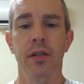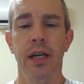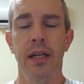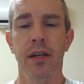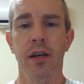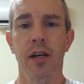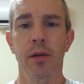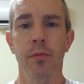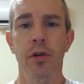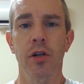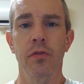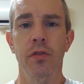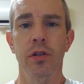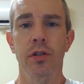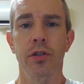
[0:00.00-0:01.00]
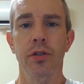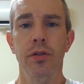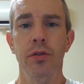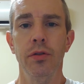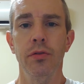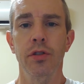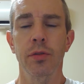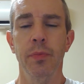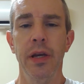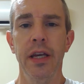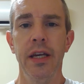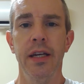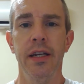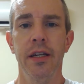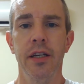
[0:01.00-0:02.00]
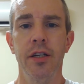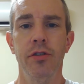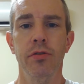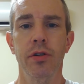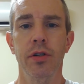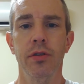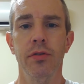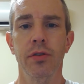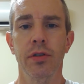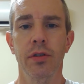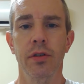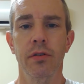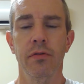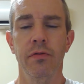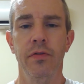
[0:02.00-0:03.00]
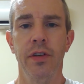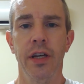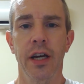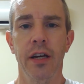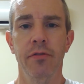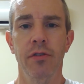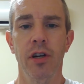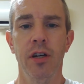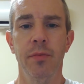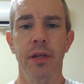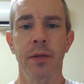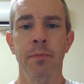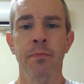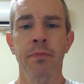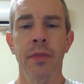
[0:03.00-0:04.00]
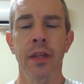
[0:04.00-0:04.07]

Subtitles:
had come over to Japan and introduced VI rugby.